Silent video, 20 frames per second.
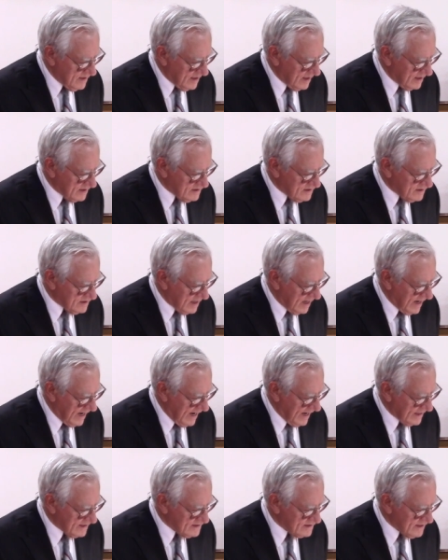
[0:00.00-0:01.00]
That's uh,
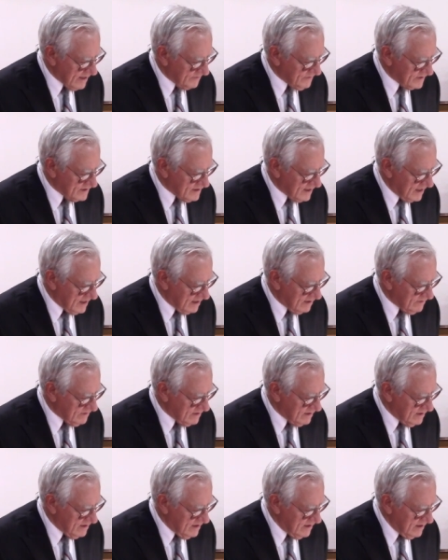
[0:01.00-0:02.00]
Acts
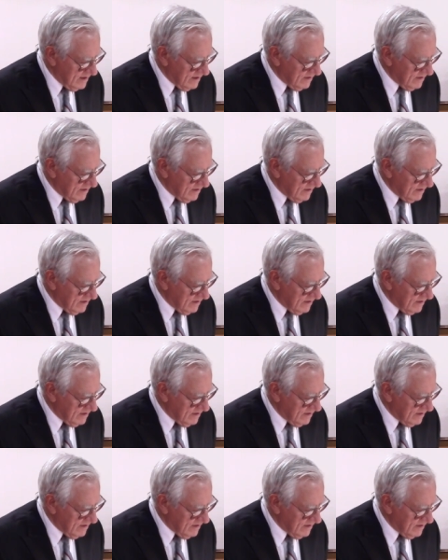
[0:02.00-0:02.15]
17,